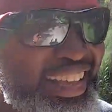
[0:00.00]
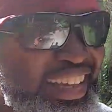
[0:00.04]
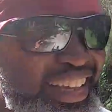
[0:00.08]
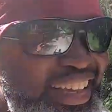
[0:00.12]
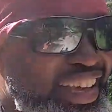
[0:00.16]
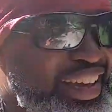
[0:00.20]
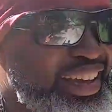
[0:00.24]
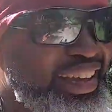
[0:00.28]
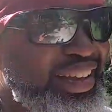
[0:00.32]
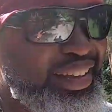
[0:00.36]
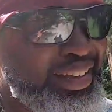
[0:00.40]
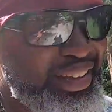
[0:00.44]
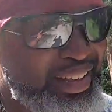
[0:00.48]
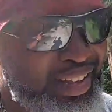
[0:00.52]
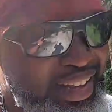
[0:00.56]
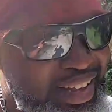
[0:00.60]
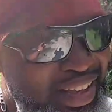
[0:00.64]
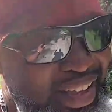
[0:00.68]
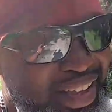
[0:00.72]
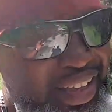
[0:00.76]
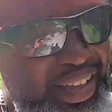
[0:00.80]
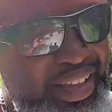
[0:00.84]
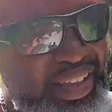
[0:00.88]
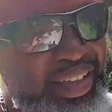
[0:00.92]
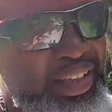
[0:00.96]
Yeah,
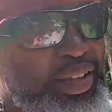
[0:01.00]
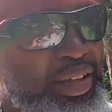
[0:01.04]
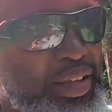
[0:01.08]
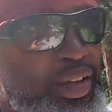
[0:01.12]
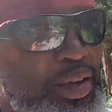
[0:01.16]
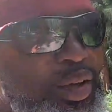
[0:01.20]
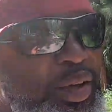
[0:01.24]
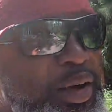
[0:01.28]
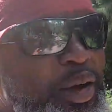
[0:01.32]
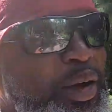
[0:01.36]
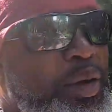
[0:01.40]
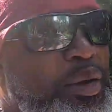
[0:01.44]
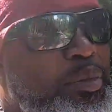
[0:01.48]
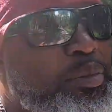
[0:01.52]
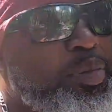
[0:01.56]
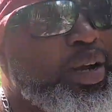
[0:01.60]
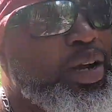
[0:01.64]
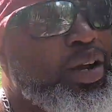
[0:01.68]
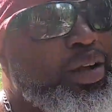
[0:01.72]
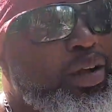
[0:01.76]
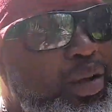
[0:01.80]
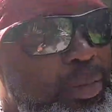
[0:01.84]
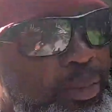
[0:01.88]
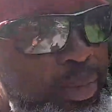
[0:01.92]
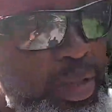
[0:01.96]

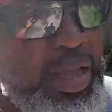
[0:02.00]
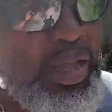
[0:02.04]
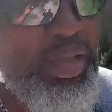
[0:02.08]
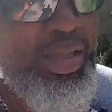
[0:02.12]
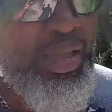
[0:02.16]
but